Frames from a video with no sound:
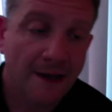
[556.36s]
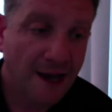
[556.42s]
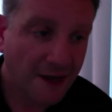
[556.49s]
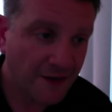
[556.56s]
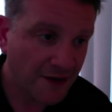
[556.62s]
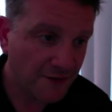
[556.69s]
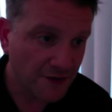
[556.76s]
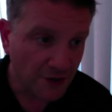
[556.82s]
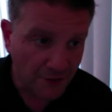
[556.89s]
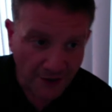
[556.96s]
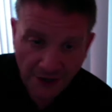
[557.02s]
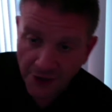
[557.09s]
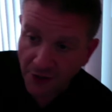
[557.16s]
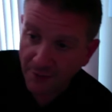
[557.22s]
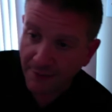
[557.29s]
And then, you know, then
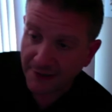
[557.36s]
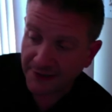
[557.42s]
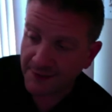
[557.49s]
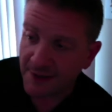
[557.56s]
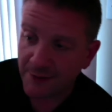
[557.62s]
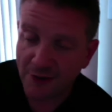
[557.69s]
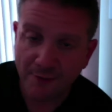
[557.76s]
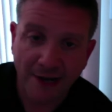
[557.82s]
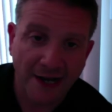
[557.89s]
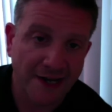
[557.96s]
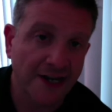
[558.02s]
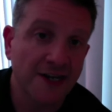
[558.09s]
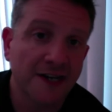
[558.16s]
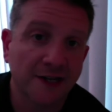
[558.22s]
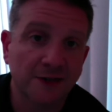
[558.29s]
you go, but so maybe you buy an
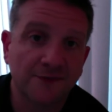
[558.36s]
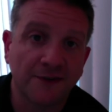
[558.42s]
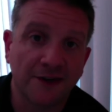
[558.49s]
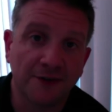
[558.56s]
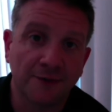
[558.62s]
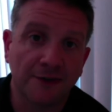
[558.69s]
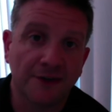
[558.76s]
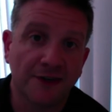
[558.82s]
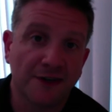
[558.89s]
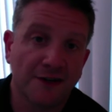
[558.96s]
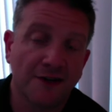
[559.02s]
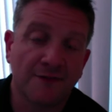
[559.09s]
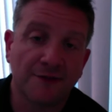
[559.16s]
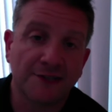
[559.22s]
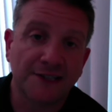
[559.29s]
index fund with it and
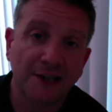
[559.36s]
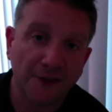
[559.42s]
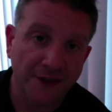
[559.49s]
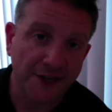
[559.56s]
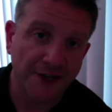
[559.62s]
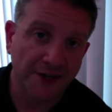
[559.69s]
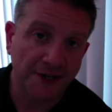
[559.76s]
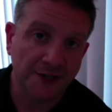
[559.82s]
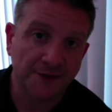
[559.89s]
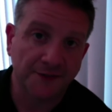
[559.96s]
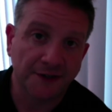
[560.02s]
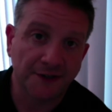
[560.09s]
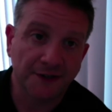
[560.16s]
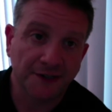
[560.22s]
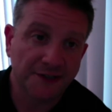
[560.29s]
never sell that index
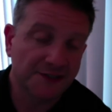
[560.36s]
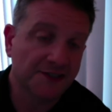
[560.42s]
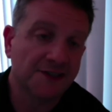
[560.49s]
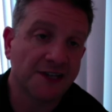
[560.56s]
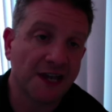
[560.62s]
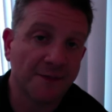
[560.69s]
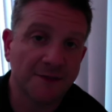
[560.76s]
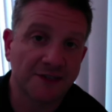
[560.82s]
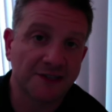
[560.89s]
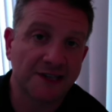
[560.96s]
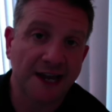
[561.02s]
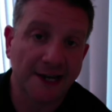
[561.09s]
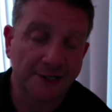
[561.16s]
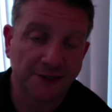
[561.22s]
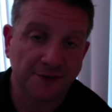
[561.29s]
fund. And it's the same as a
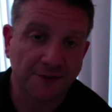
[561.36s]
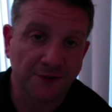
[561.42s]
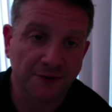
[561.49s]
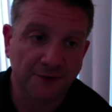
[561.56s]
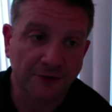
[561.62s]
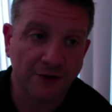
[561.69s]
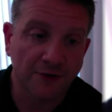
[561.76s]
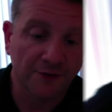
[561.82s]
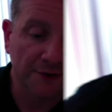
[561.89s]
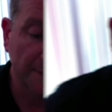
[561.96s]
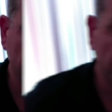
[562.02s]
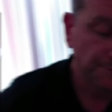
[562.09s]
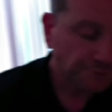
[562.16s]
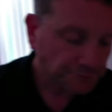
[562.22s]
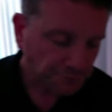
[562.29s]
tax deferred growth.
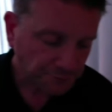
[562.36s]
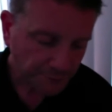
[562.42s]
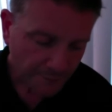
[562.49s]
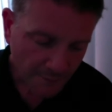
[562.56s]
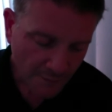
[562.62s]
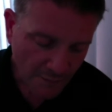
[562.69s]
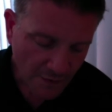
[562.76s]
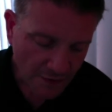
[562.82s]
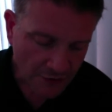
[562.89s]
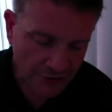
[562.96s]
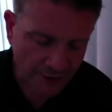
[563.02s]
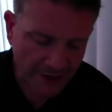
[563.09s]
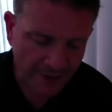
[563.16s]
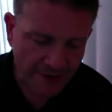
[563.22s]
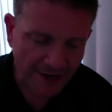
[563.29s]
So
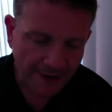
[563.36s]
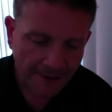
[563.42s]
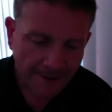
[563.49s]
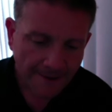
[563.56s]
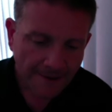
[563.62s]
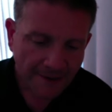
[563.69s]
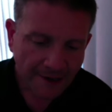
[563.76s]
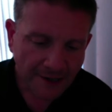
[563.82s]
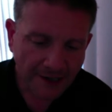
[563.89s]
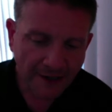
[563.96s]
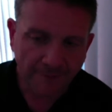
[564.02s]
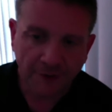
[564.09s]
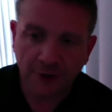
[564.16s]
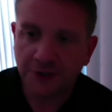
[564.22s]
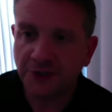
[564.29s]
anyway, uh,
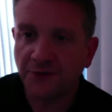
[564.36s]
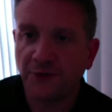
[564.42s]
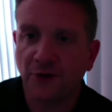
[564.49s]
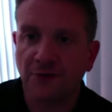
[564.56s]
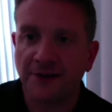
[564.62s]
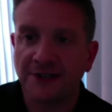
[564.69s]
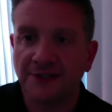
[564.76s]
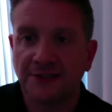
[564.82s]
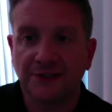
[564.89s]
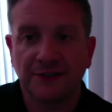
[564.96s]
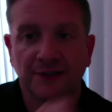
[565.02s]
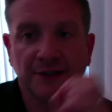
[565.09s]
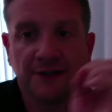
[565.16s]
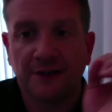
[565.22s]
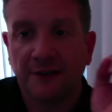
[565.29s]
those are the four
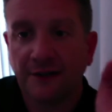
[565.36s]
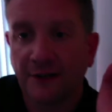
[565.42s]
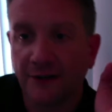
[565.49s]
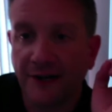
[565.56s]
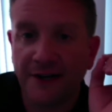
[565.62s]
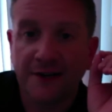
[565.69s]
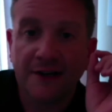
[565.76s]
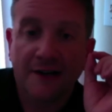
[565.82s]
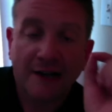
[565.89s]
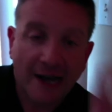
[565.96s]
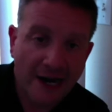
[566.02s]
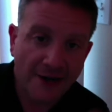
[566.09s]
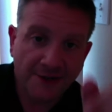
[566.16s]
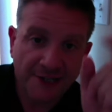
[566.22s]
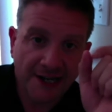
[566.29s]
reasons. All right.
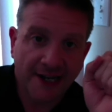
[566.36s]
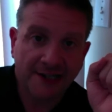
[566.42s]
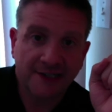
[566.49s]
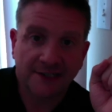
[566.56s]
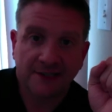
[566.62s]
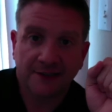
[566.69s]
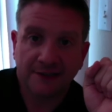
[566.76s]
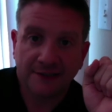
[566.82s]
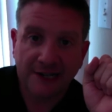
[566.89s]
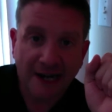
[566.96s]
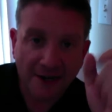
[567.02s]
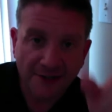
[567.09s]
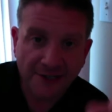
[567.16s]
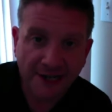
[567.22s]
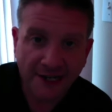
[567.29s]
Higher tax,
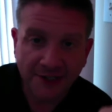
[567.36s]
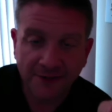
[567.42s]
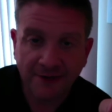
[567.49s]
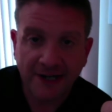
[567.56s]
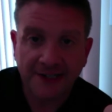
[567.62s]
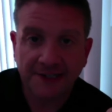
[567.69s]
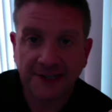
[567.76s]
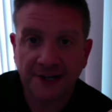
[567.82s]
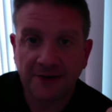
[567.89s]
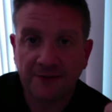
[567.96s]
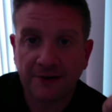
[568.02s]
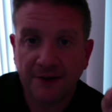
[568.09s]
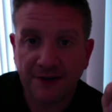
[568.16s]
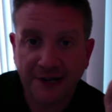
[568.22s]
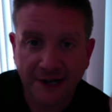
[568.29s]
higher tax rates later
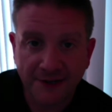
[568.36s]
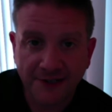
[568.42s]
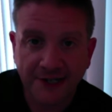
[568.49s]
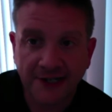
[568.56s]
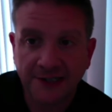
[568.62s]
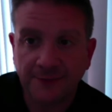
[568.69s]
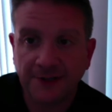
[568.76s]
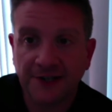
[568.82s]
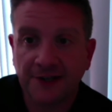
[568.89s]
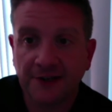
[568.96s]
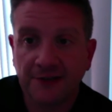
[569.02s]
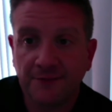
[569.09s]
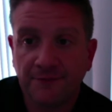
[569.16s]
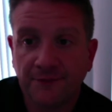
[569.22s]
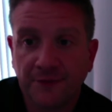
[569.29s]
on, higher taxable
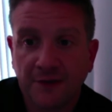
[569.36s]
income.